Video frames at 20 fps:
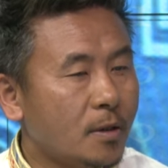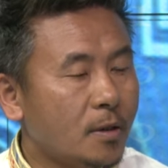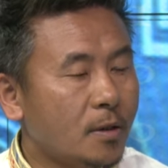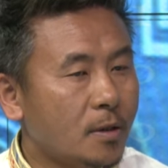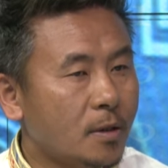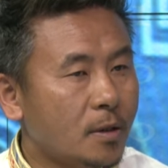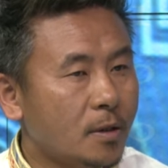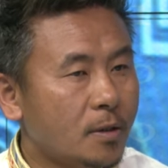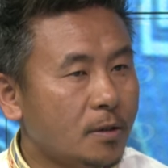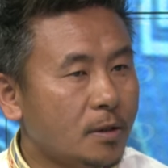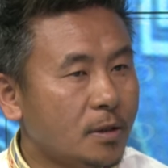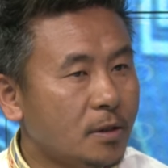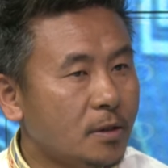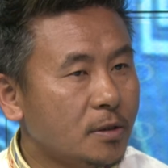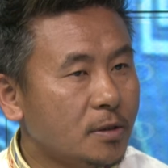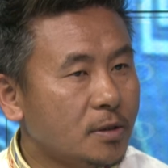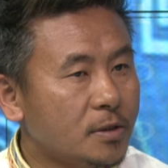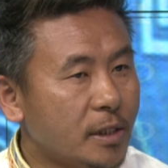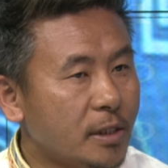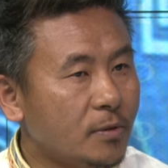
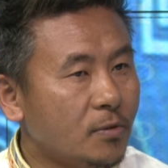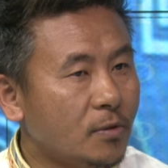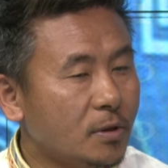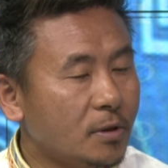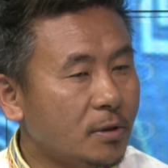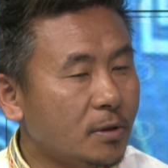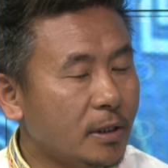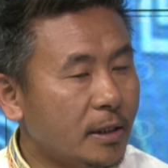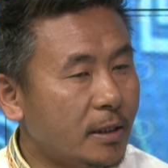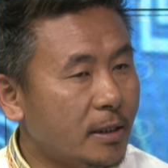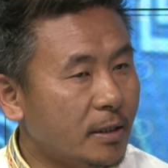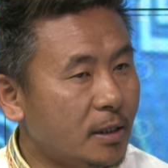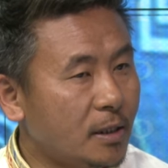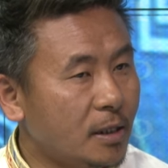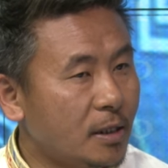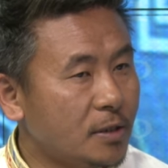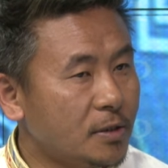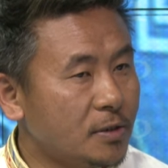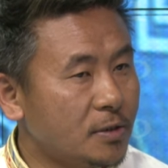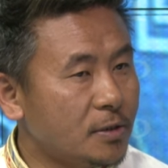The stakeholder
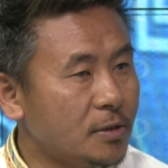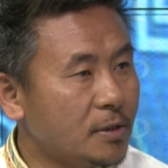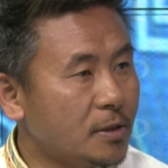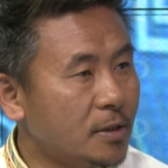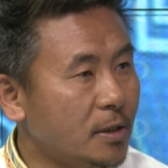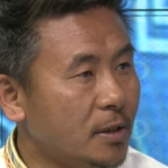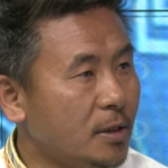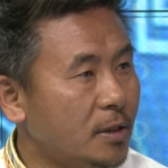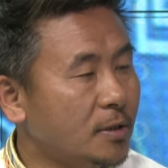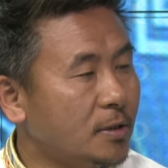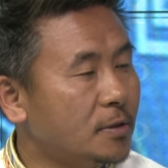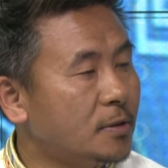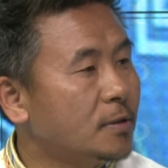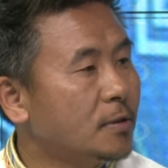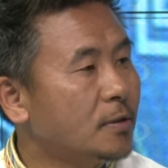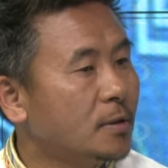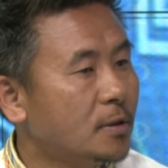analysis and